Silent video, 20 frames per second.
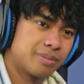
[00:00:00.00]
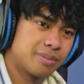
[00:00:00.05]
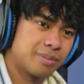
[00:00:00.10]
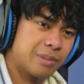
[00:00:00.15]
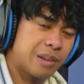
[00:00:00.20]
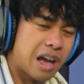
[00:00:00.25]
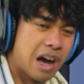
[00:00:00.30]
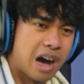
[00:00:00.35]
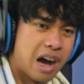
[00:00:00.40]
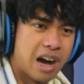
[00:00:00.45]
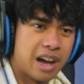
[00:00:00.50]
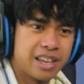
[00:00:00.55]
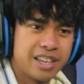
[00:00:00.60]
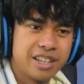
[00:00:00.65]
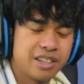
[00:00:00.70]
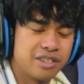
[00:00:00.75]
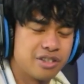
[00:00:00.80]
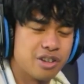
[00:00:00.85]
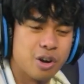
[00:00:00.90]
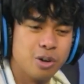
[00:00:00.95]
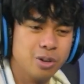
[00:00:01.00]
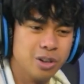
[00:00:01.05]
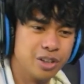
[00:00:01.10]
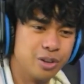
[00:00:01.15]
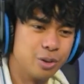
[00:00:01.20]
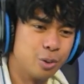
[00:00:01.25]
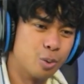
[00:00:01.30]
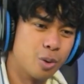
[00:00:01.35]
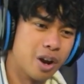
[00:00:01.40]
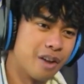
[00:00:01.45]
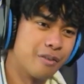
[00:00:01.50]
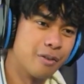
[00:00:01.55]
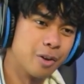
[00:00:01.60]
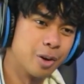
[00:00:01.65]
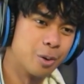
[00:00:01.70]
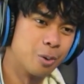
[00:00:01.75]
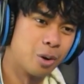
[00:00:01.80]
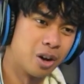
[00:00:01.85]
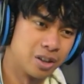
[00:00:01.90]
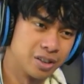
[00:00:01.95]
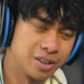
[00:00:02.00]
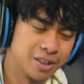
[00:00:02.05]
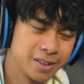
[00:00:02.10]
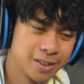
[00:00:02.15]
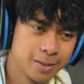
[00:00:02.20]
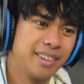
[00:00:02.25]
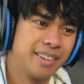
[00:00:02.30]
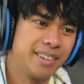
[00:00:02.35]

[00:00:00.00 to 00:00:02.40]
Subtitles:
Nah, he can totally do whatever he wants.